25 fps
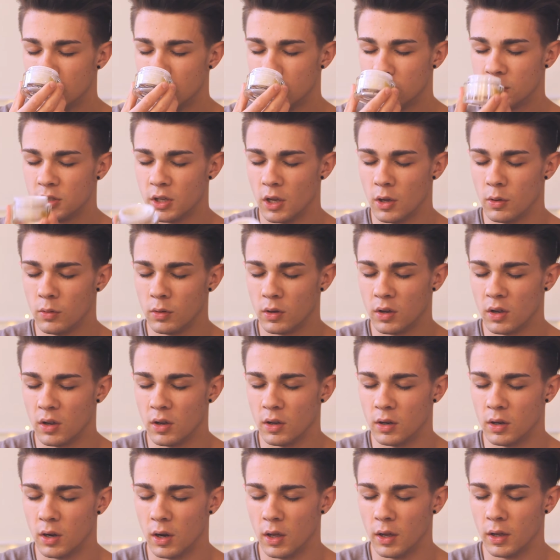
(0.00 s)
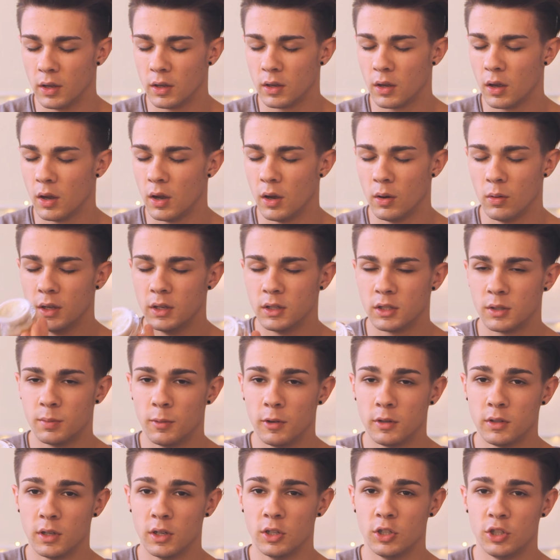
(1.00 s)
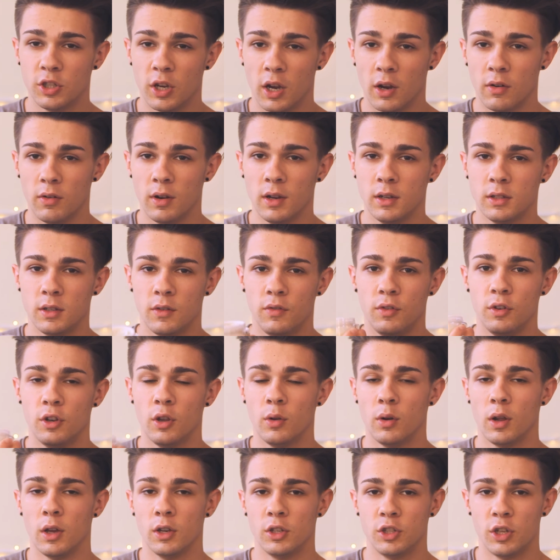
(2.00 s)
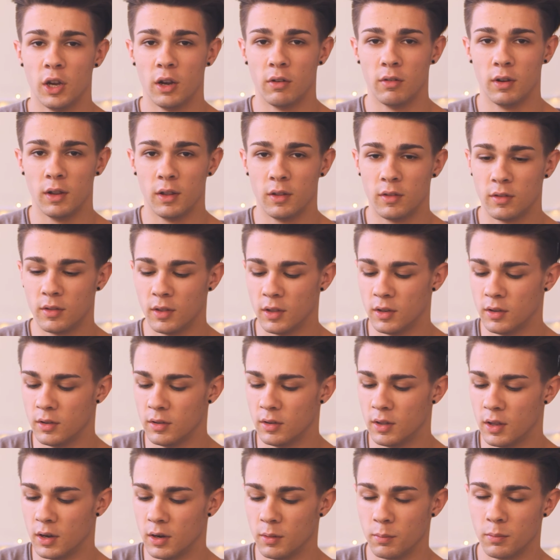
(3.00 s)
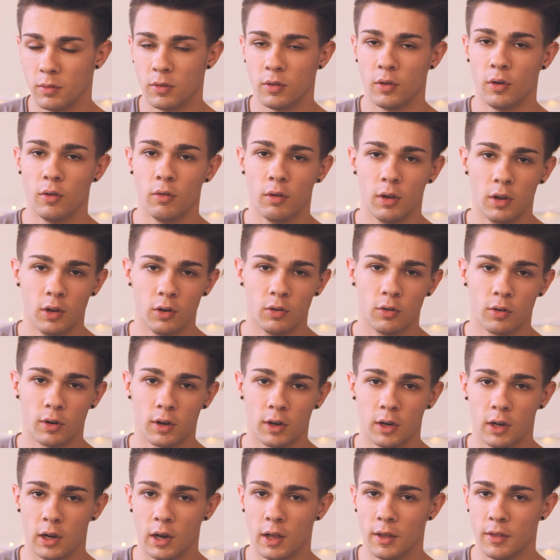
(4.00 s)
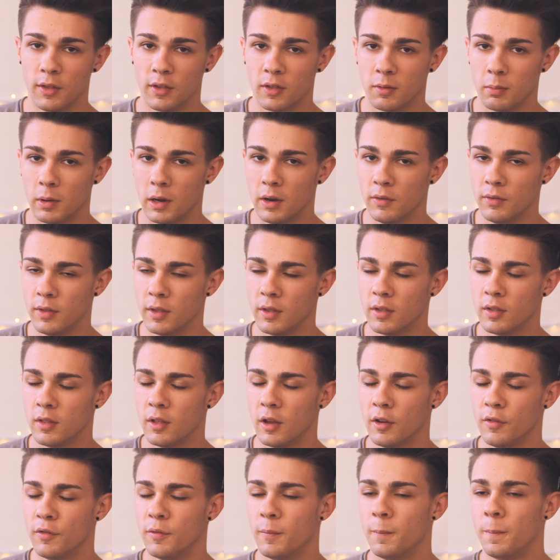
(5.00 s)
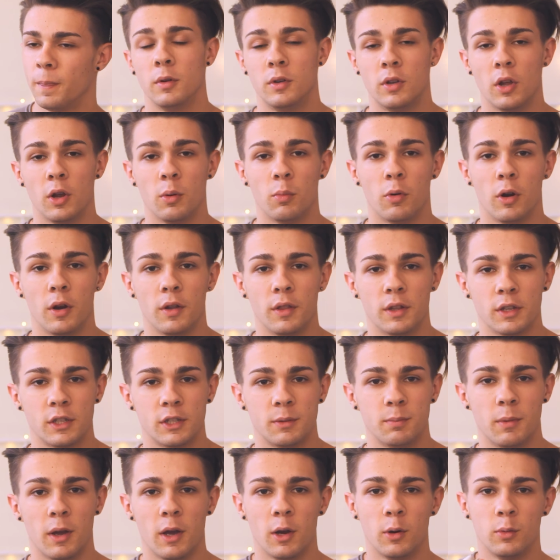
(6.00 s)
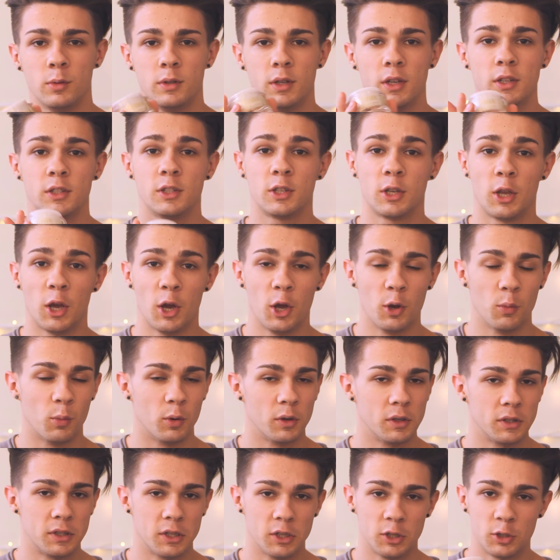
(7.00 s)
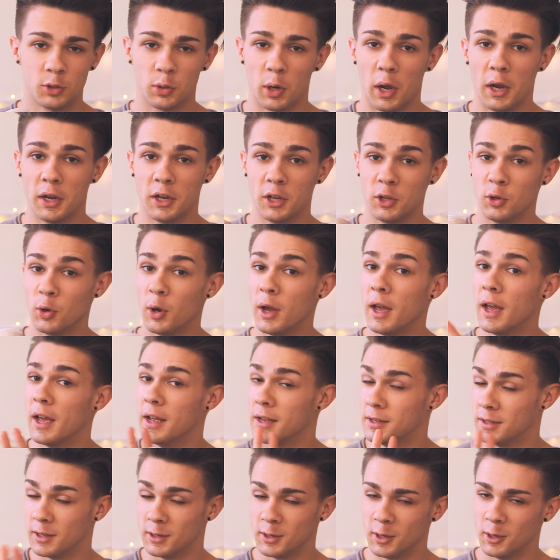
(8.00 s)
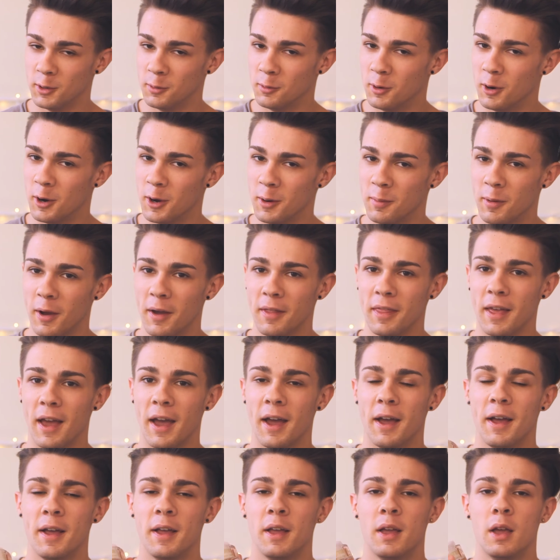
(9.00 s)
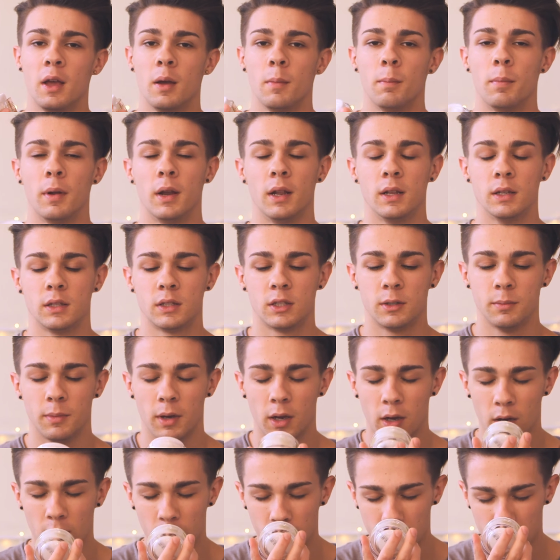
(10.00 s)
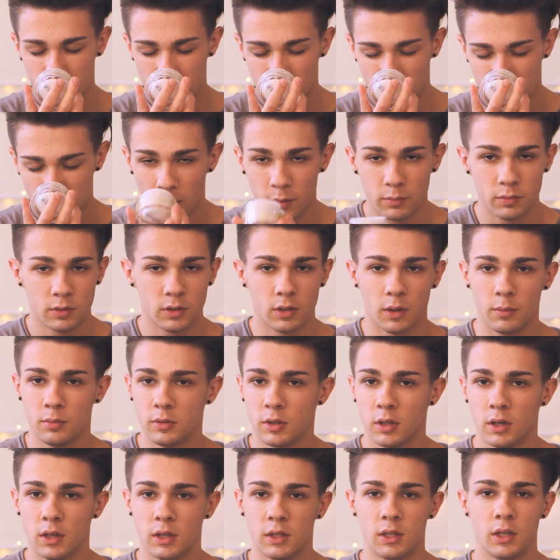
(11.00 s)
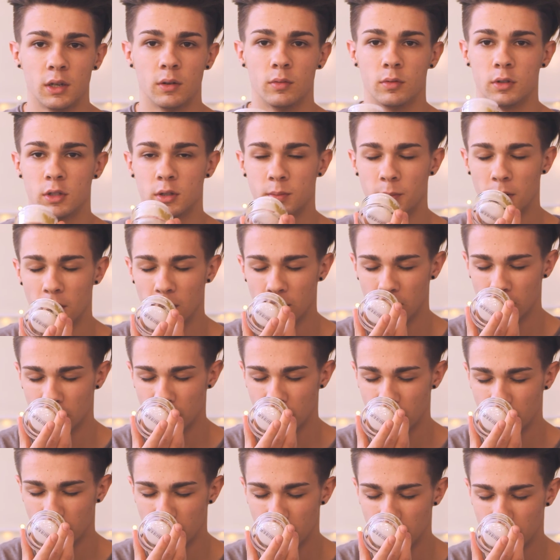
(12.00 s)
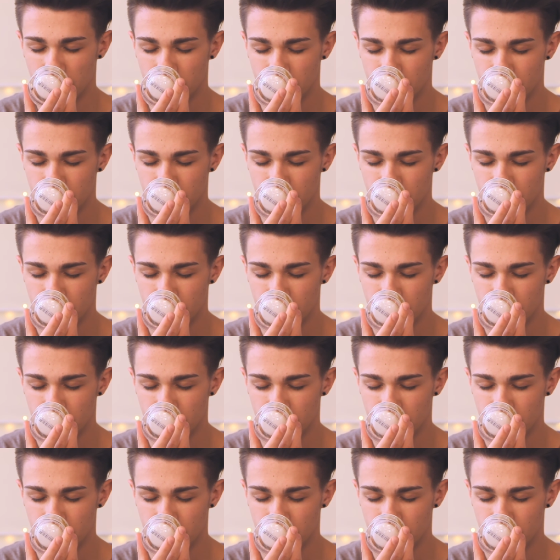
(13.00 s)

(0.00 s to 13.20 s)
so good. Like, it smells like cherries. If you don't like cherries, then I'm sorry, you're not gonna like the smell of this stuff. But don't worry, the smell does go once it's dried in your hair, so don't worry about that. But it smells, I'm just gonna sit here and smell it for a bit.